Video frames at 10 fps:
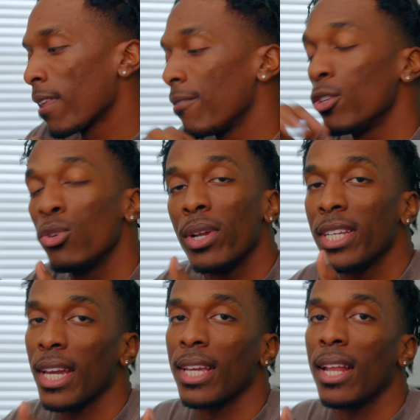if you do want
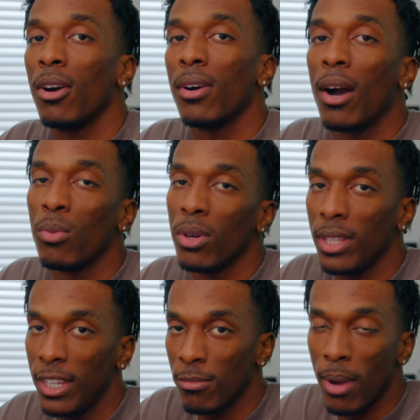to check it out, I will
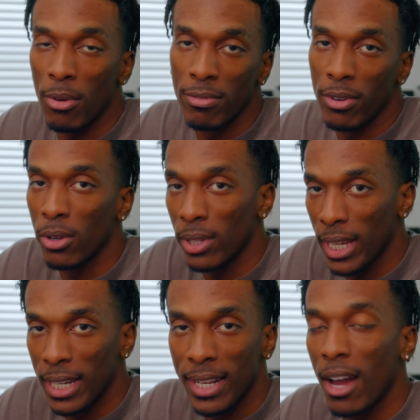leave my referral
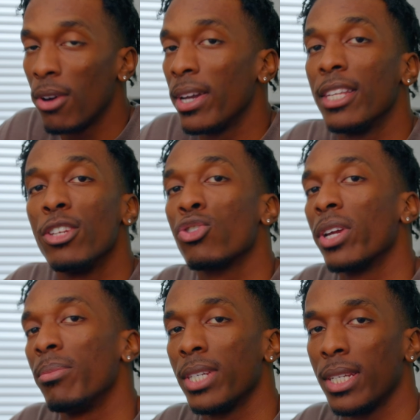link down in the
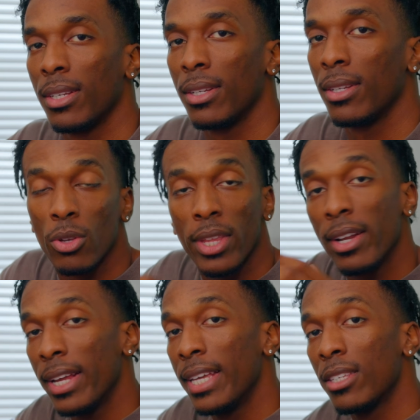description. So
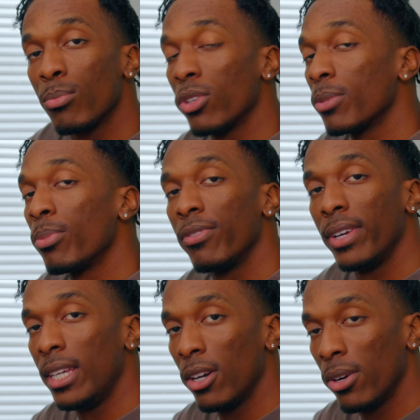there is multiple
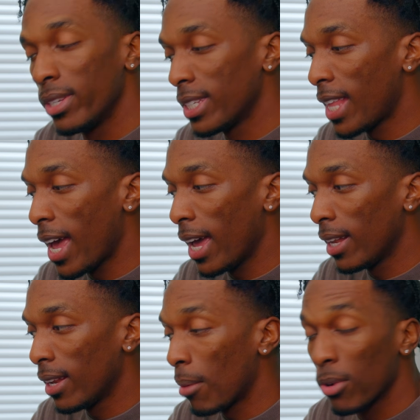videos
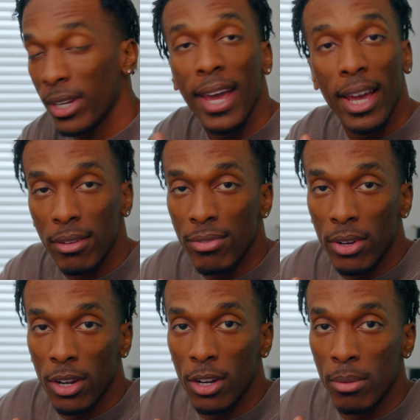that I'm going to edit
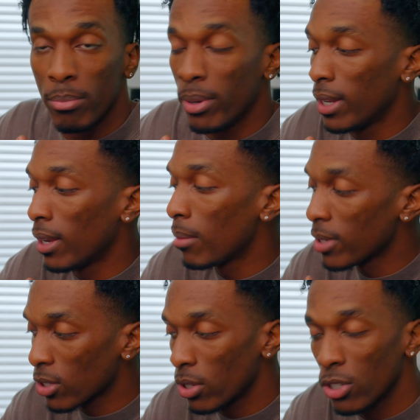for her, but I'm
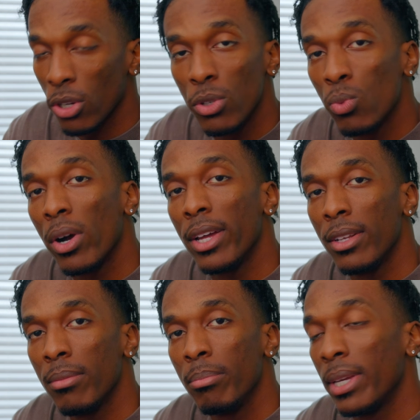just going to show you
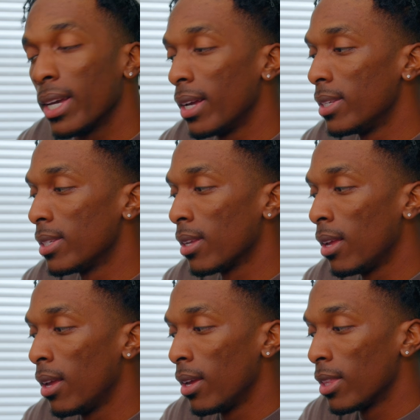one because
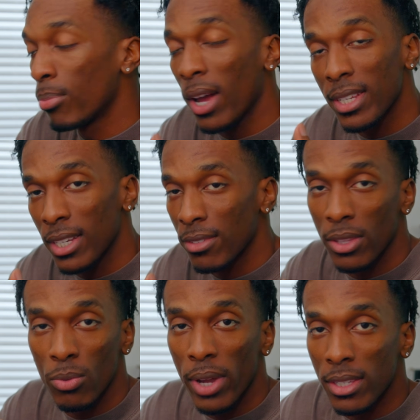the process
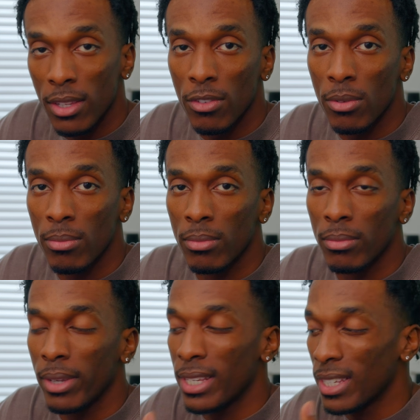for the rest of them
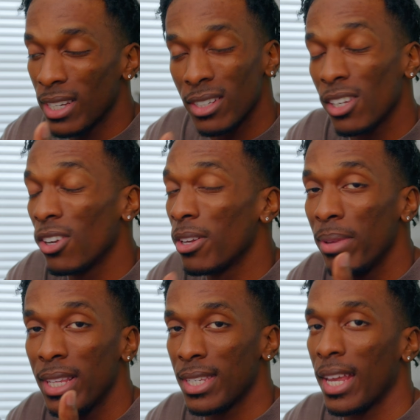is essentially going to
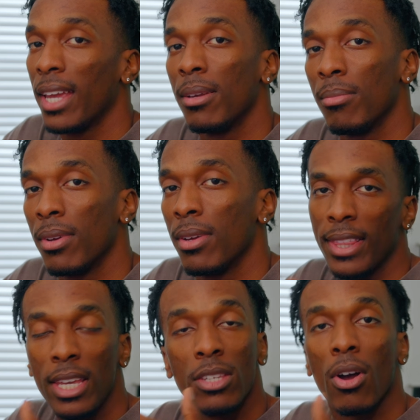be the same.
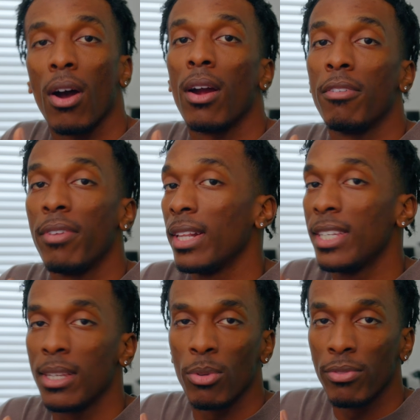And these are
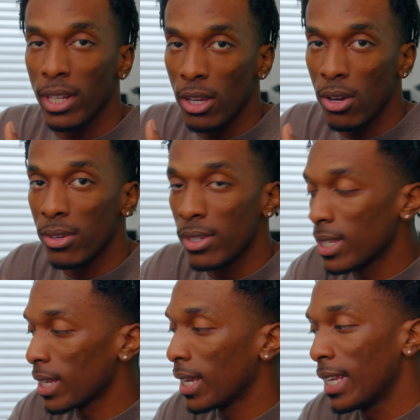fairly simple
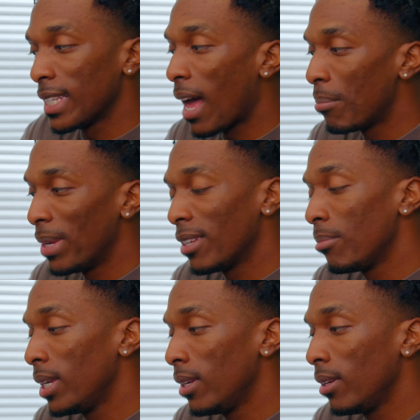videos. It's not meant to
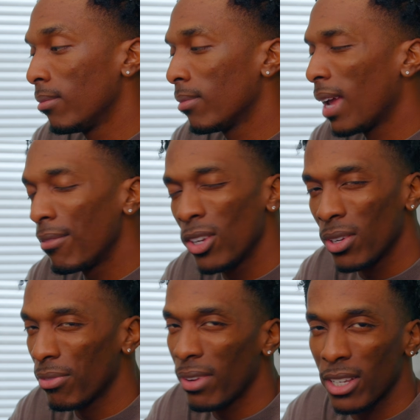be heavy
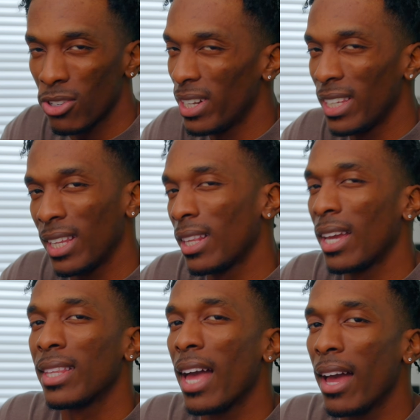on effects or anything
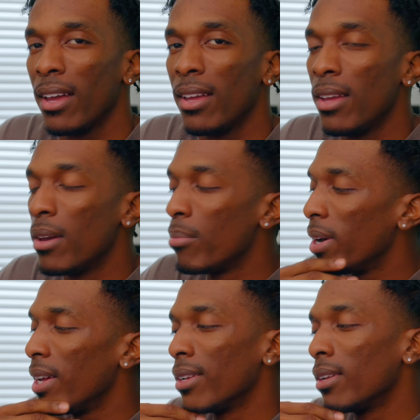like that,
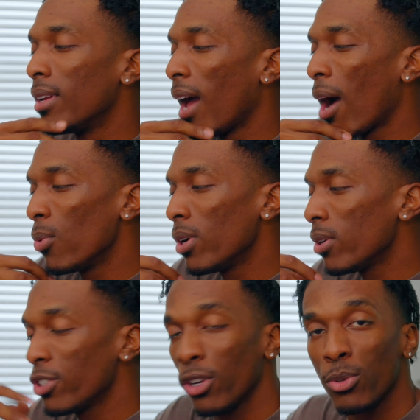but I
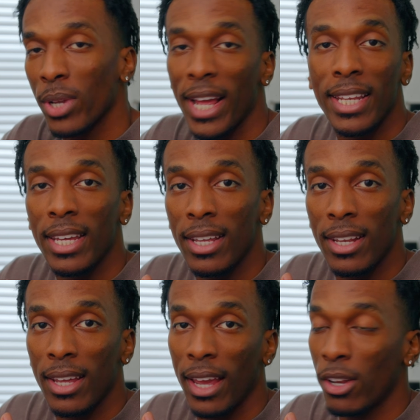will show you what I
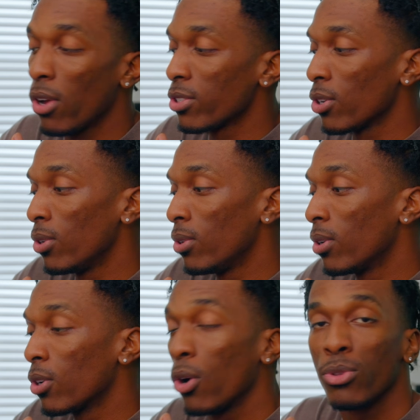did and
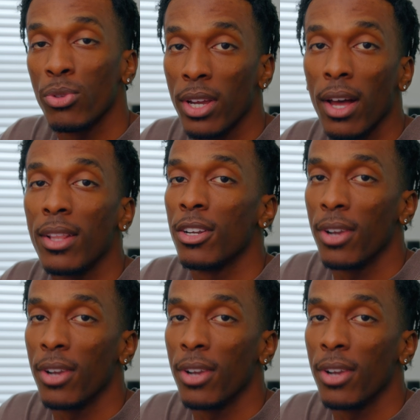also go through the color